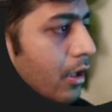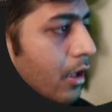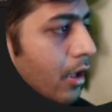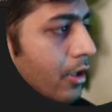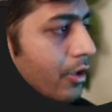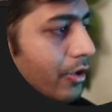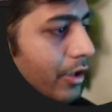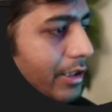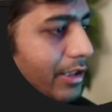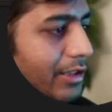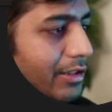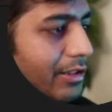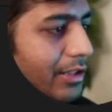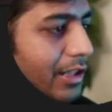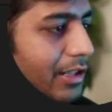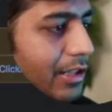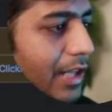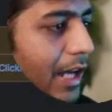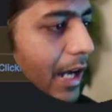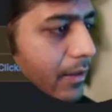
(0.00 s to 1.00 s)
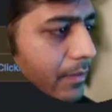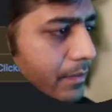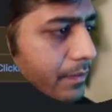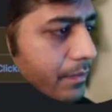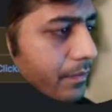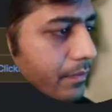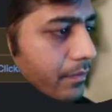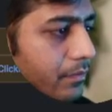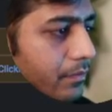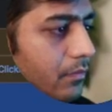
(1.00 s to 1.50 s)
So I just did
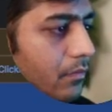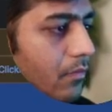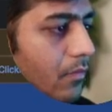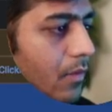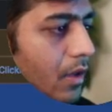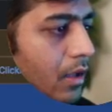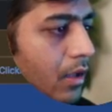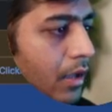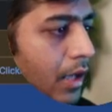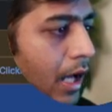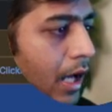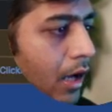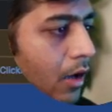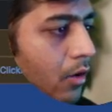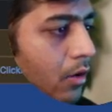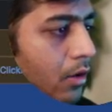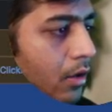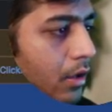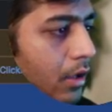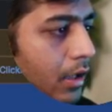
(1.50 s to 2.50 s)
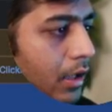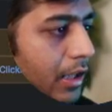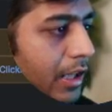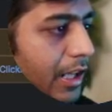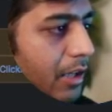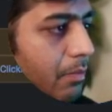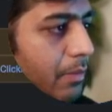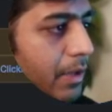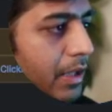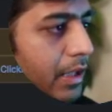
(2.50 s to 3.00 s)
that. Now,
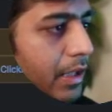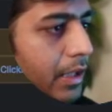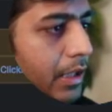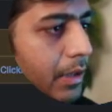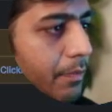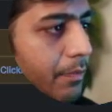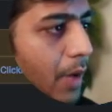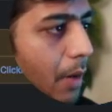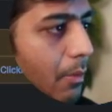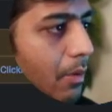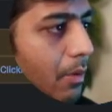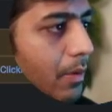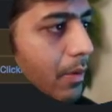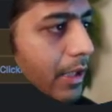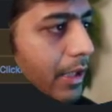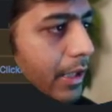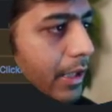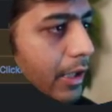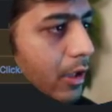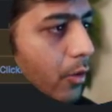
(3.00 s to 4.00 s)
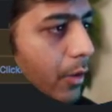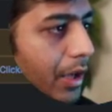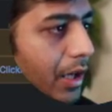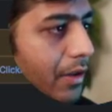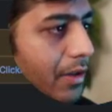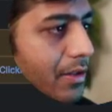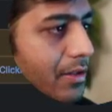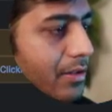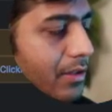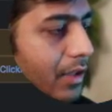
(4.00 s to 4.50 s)
let me probably query
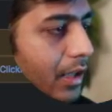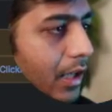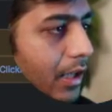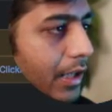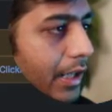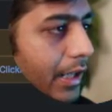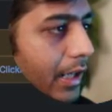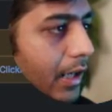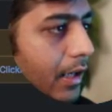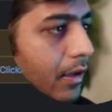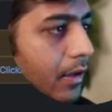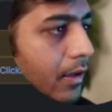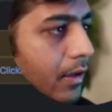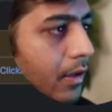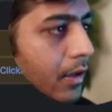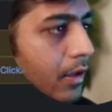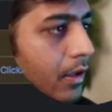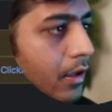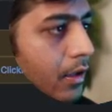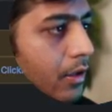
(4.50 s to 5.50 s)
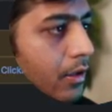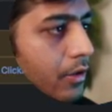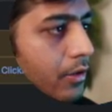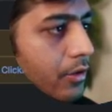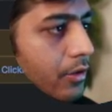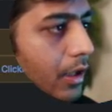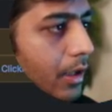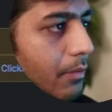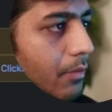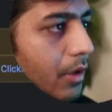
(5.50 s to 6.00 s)
this data.
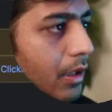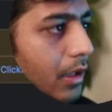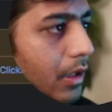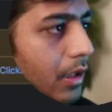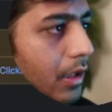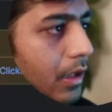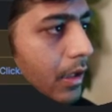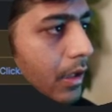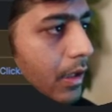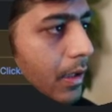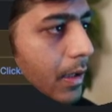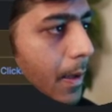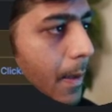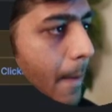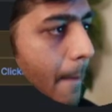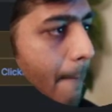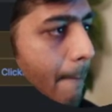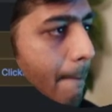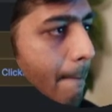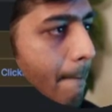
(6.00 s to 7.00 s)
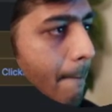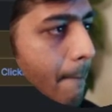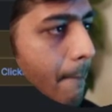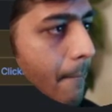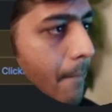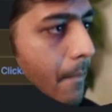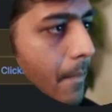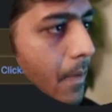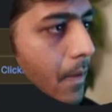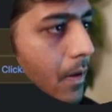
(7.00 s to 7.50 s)
So I'm gonna
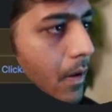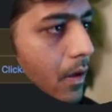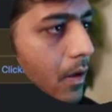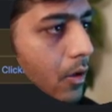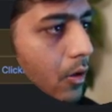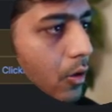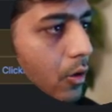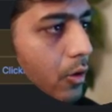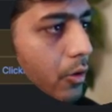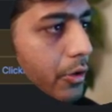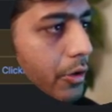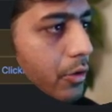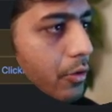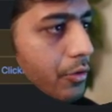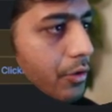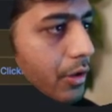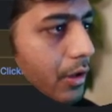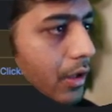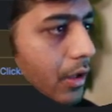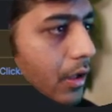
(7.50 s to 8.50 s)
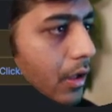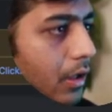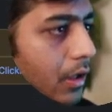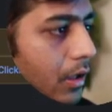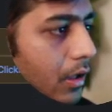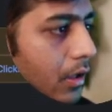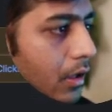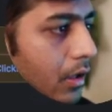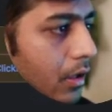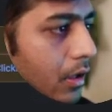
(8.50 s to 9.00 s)
go to user.
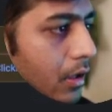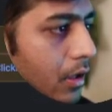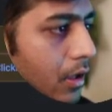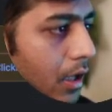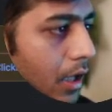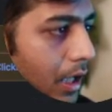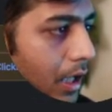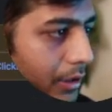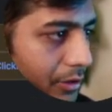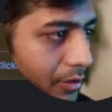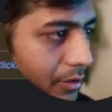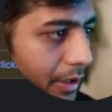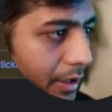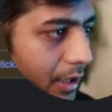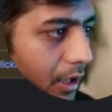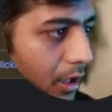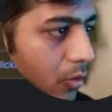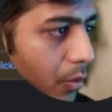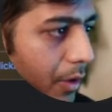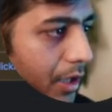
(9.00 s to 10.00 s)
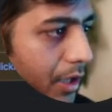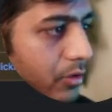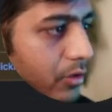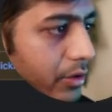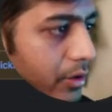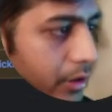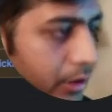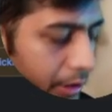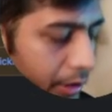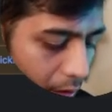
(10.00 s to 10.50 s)
I'll just write a quick
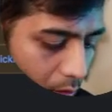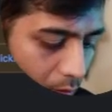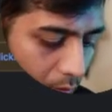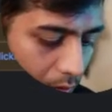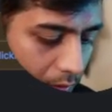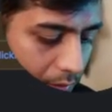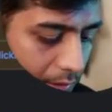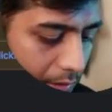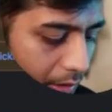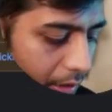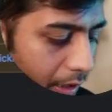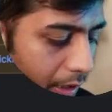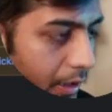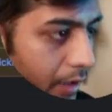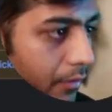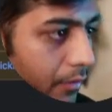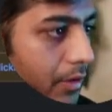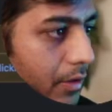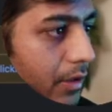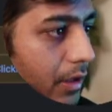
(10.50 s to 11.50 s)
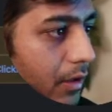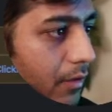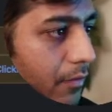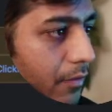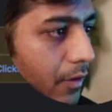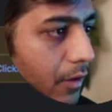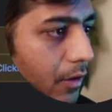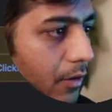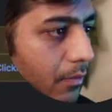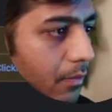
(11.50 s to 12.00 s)
SQL, select everything
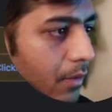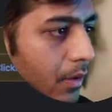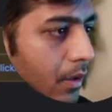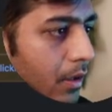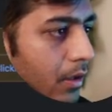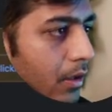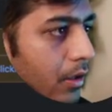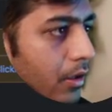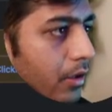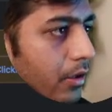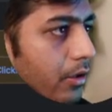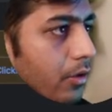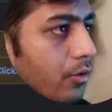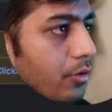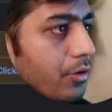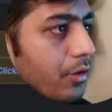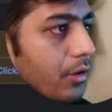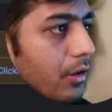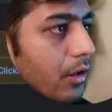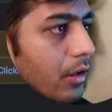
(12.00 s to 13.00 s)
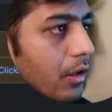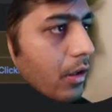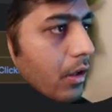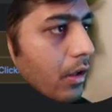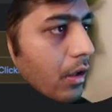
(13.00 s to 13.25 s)
from user.